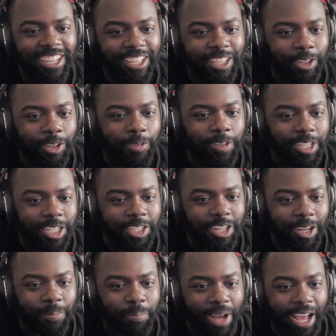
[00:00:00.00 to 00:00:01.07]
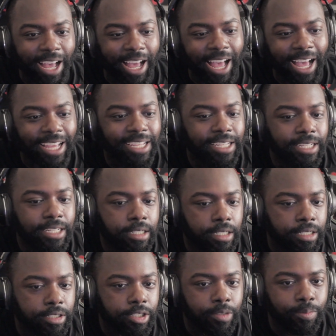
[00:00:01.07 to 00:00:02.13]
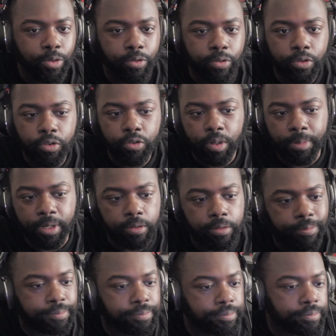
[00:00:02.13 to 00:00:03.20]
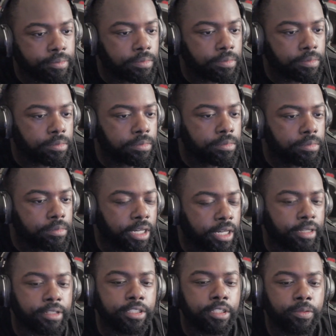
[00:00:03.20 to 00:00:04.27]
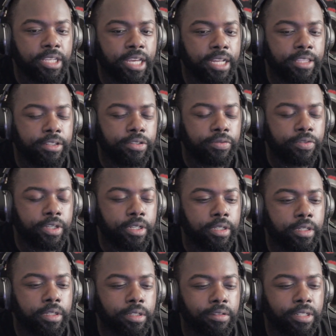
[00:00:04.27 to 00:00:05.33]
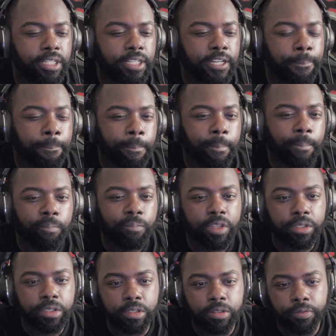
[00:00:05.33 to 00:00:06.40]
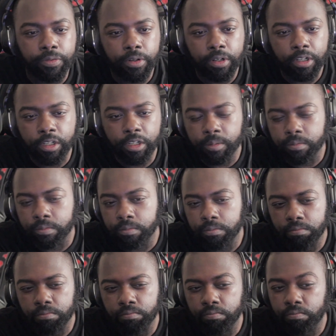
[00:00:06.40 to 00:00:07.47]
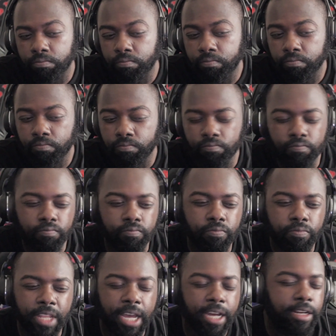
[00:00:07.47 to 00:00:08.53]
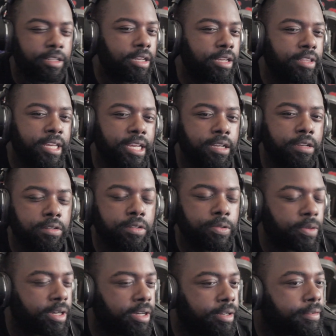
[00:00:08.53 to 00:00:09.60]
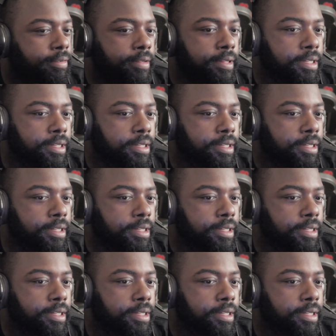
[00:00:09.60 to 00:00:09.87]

you've been shot by a smooth criminal. All right, so we got this video, right? This is from Not Another Housewife.